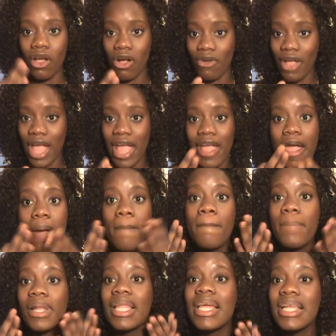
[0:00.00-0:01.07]
okay?
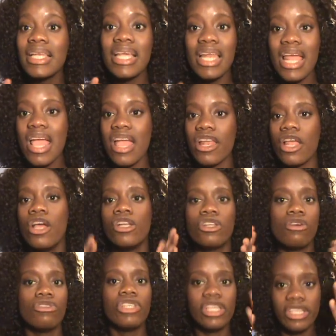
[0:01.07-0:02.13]
Blend it in.
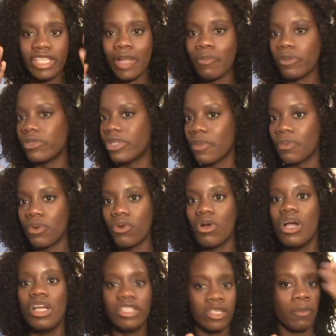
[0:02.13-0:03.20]
Don't just
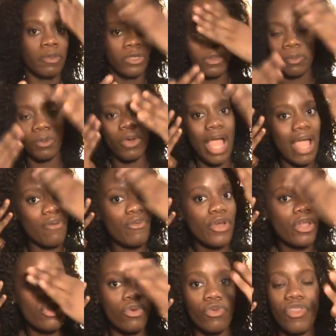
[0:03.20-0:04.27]
stipple
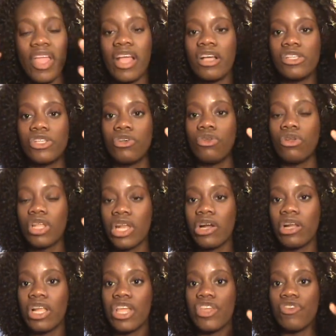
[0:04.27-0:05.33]
every little thing until
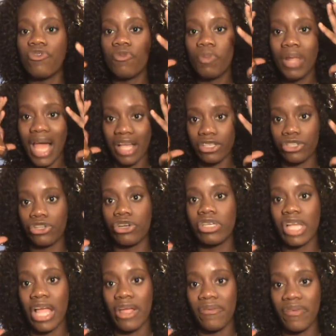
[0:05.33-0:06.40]
literally you've plastered your
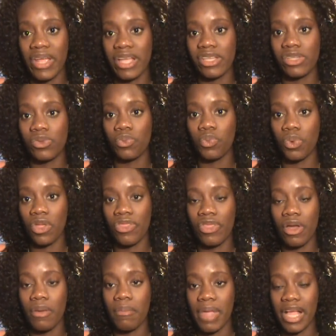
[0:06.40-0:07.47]
entire face
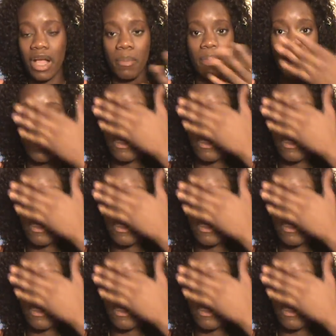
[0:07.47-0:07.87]
with makeup